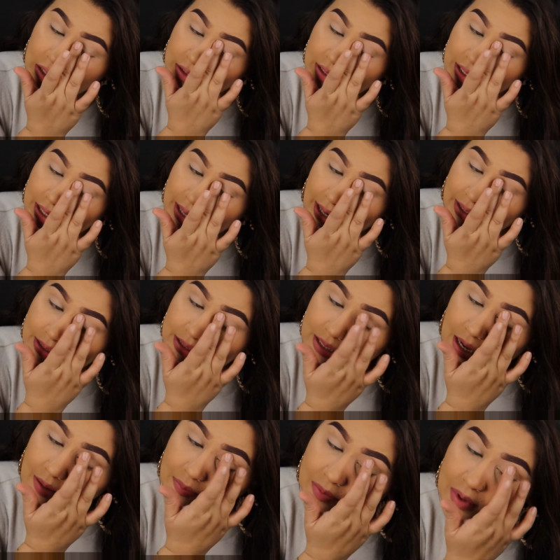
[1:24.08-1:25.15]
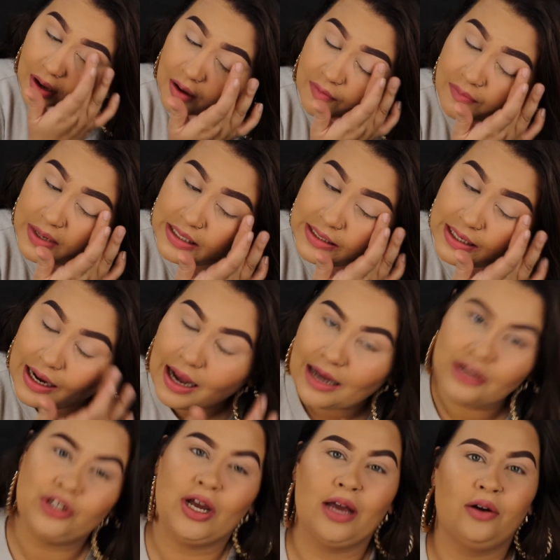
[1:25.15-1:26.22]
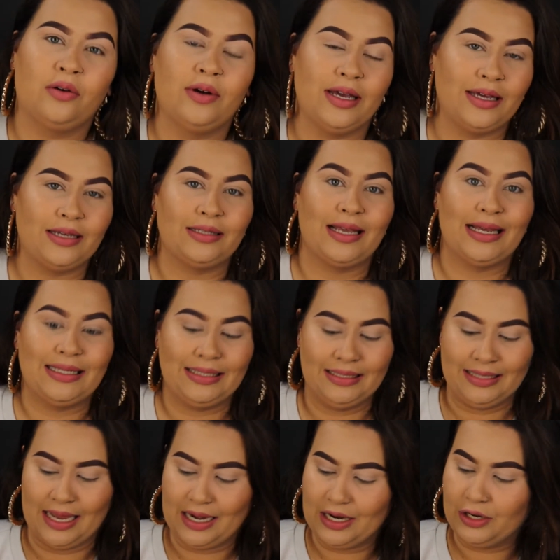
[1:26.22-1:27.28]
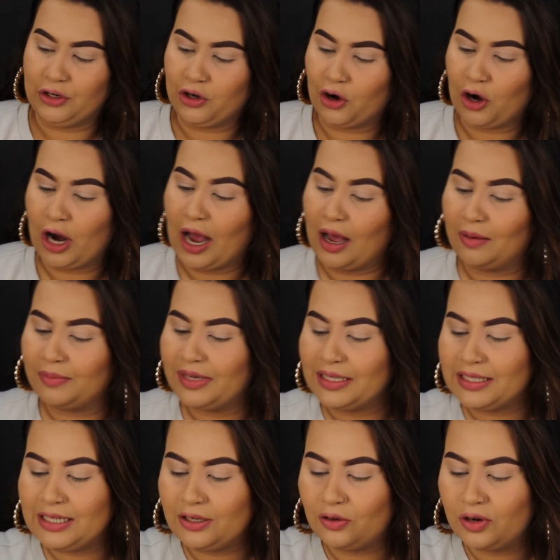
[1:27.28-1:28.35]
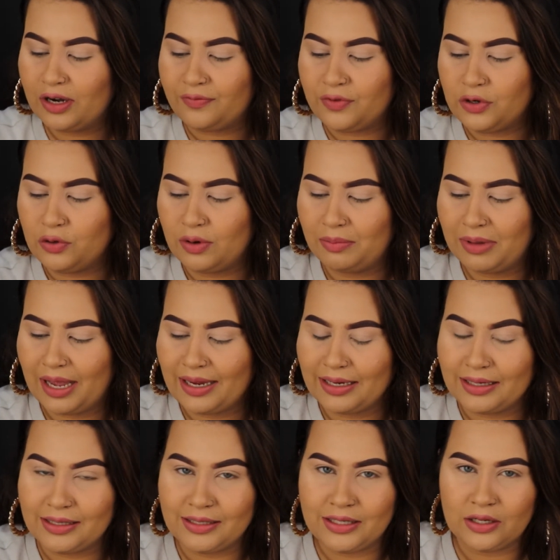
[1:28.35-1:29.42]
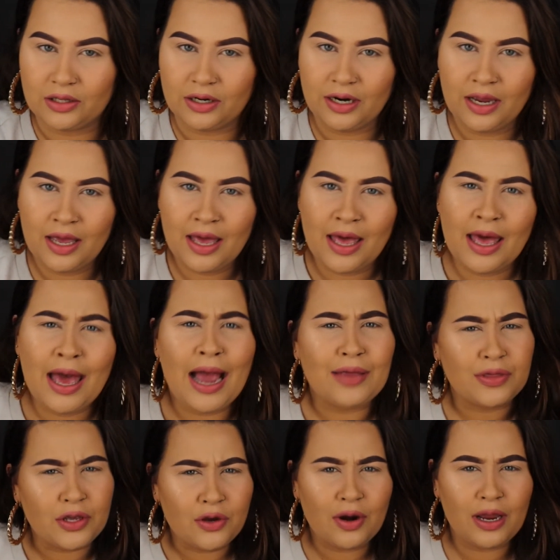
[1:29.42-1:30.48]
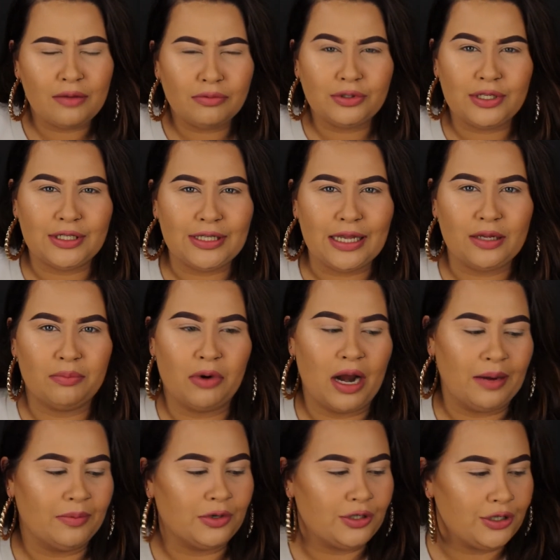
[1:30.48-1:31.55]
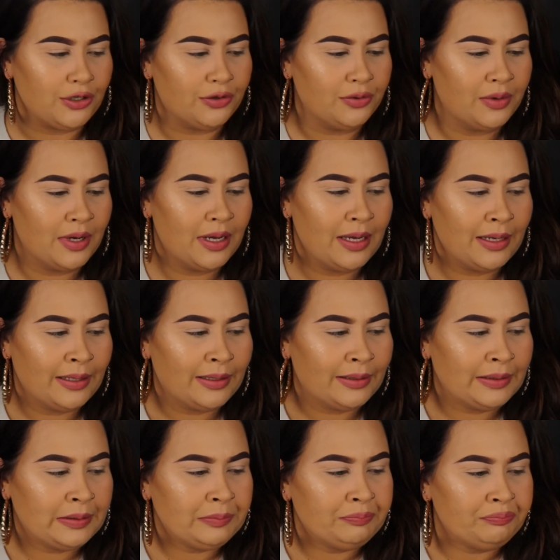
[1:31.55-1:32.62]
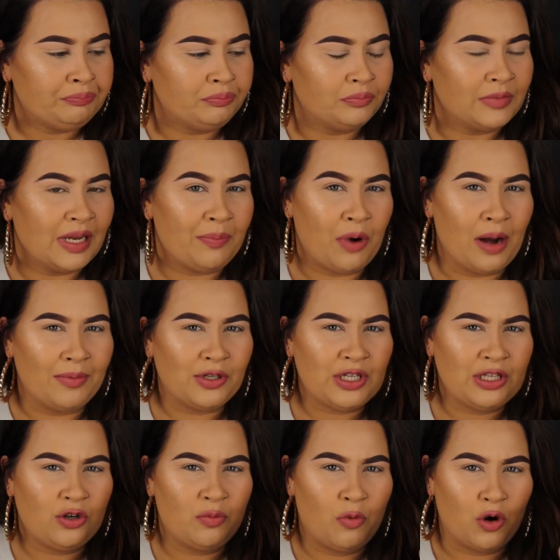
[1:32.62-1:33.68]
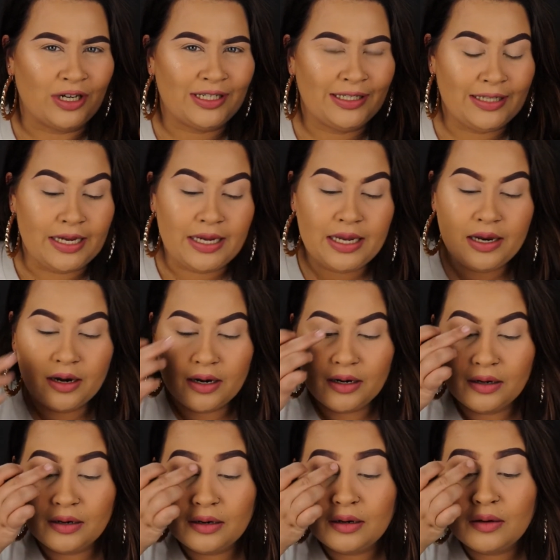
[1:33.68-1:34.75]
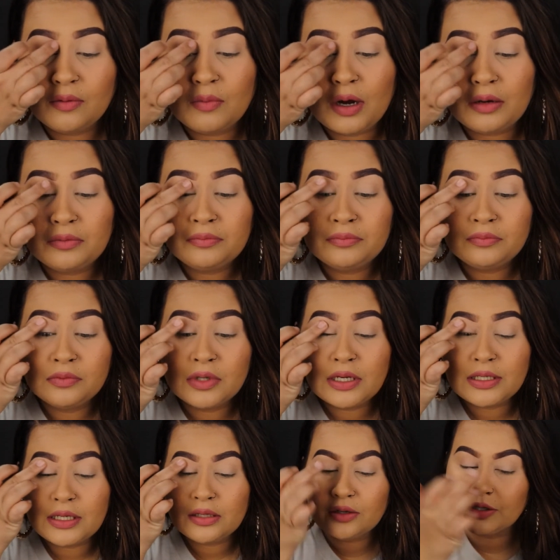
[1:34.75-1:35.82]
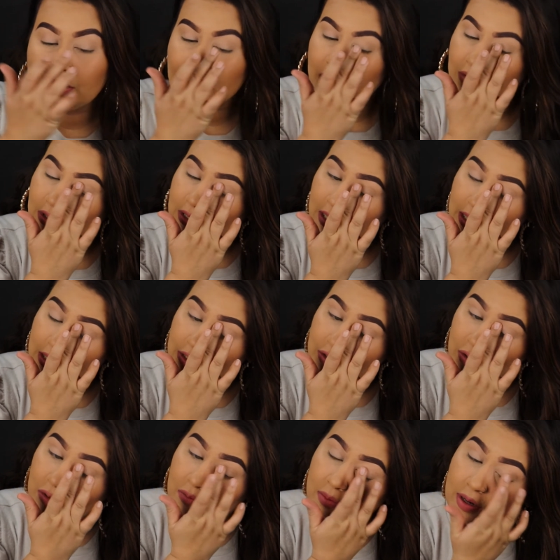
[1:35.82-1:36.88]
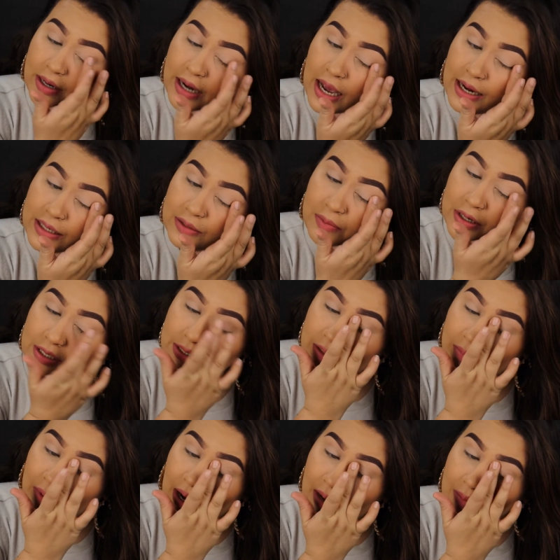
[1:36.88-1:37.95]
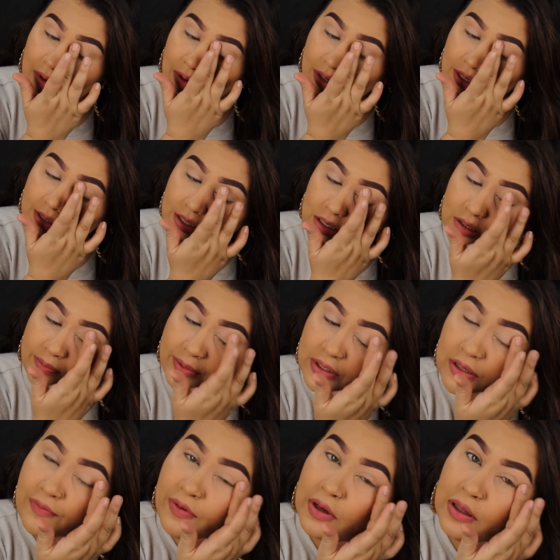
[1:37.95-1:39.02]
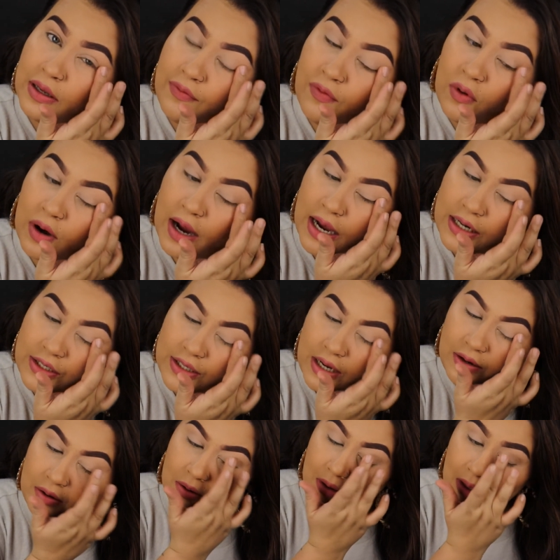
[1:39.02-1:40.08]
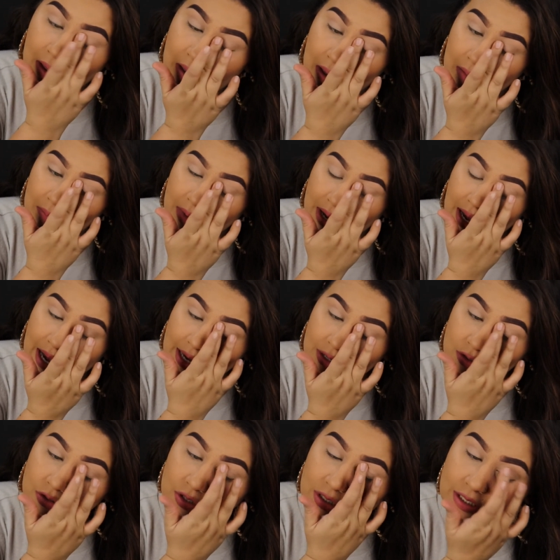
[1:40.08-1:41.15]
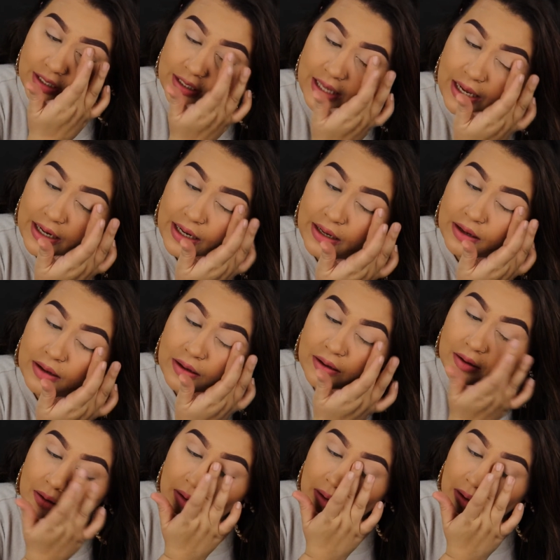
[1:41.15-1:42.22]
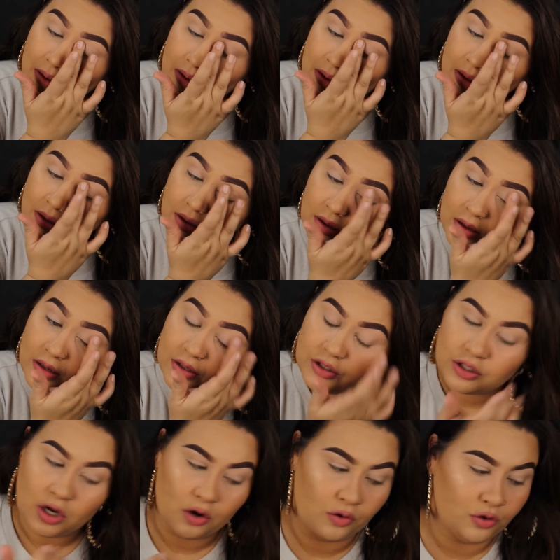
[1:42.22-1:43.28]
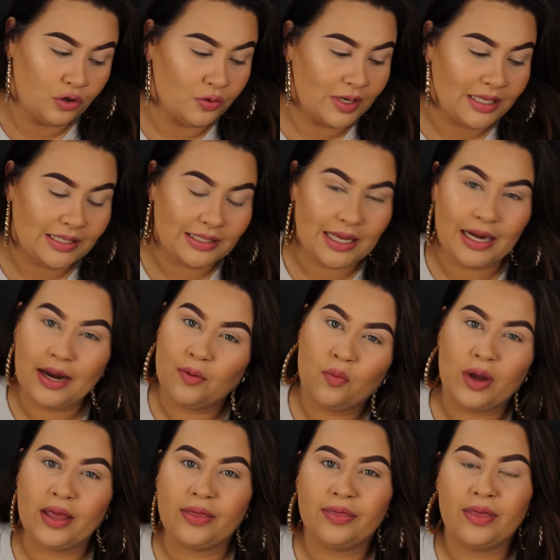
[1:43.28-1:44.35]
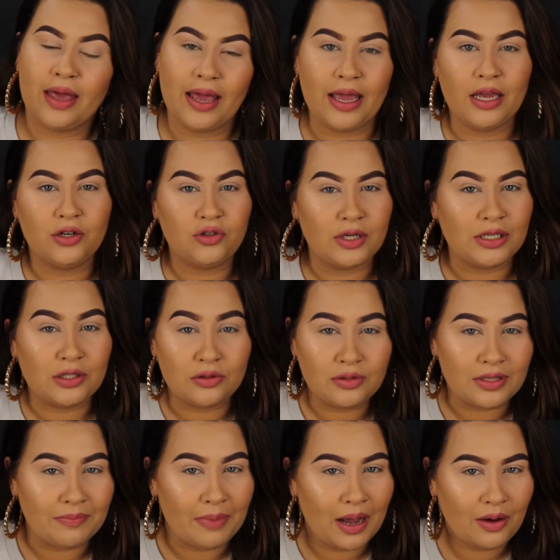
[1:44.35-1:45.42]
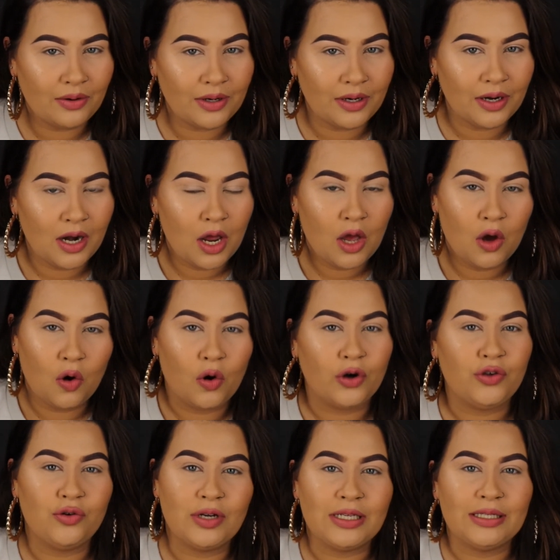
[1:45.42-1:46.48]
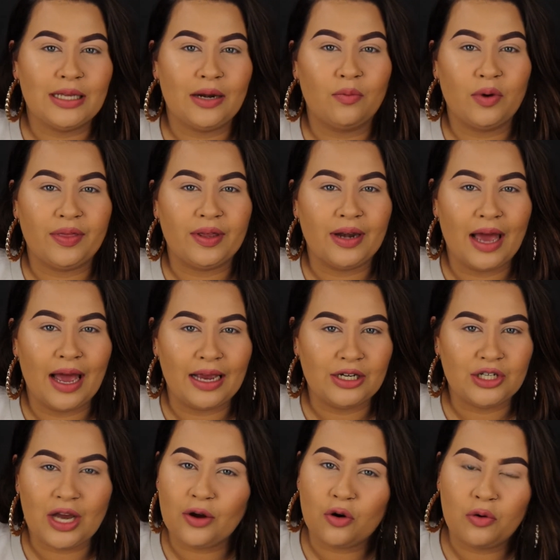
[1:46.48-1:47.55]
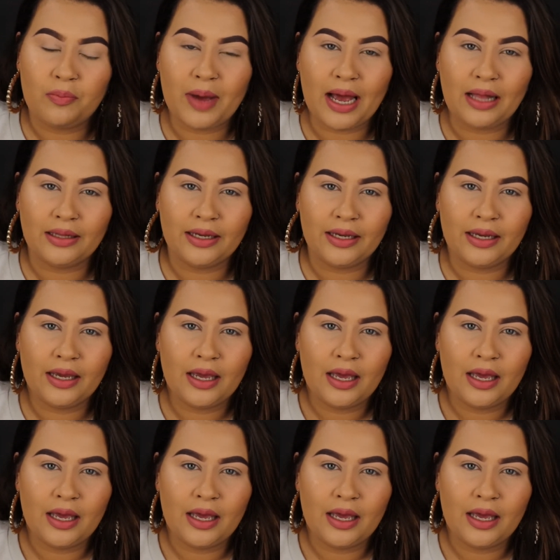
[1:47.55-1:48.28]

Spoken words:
to the next step of basic eyeshadow, is setting your concealer. If you do apply a concealer, I think you're able to set the primer too. Primer's a little more stickier. Well, concealer's a little sticky too, but not as much as a primer because it's specifically for eyeshadow, but I usually set it. So you can set it with a translucent powder, or you can set it with an eyeshadow palette,